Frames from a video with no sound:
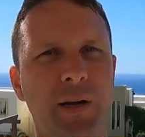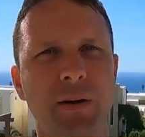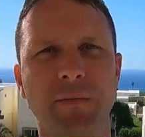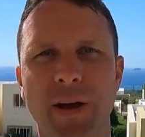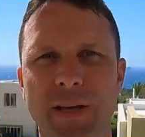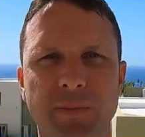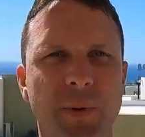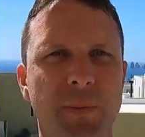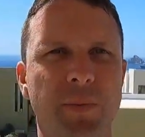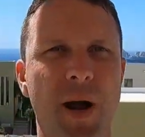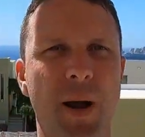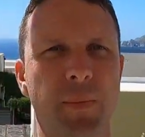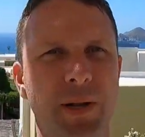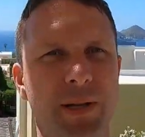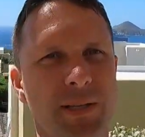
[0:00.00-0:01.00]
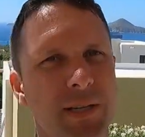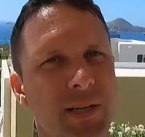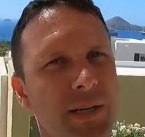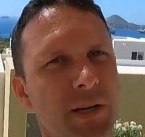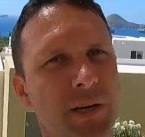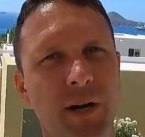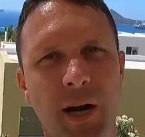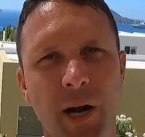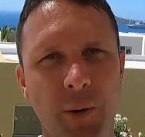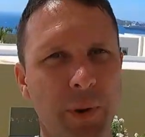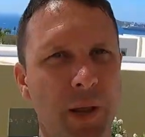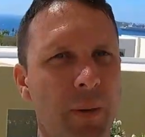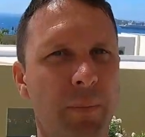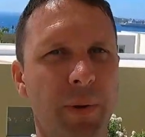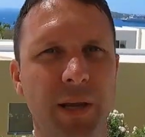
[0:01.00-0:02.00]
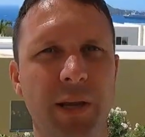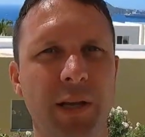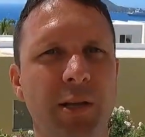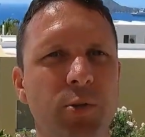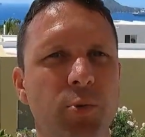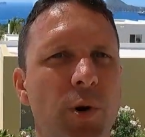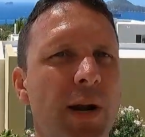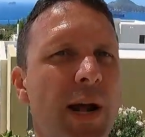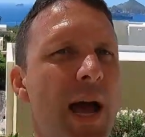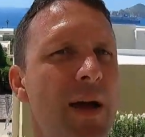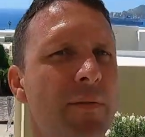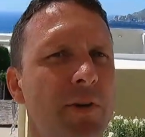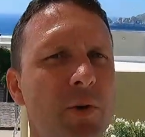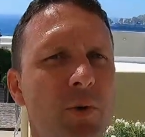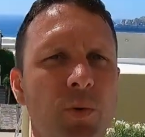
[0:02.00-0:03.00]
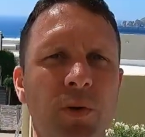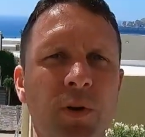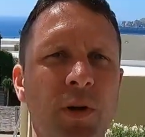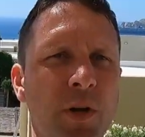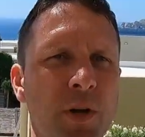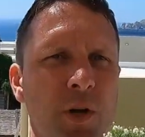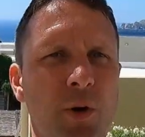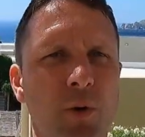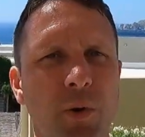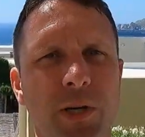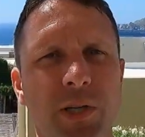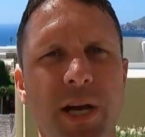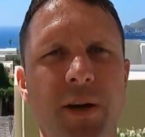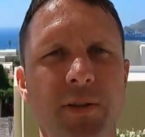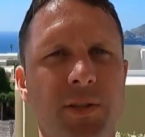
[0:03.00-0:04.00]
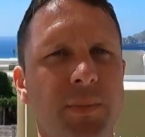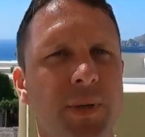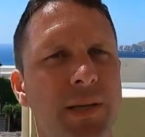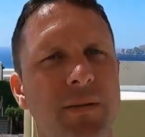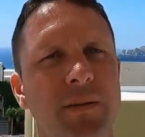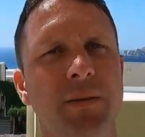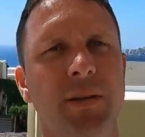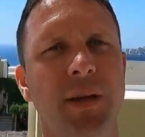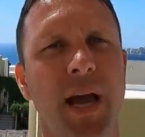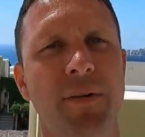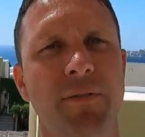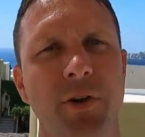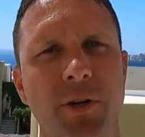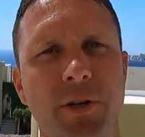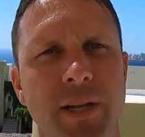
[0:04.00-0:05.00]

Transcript: here, investment properties here, Airbnbs, what have you, reach out to me. Have a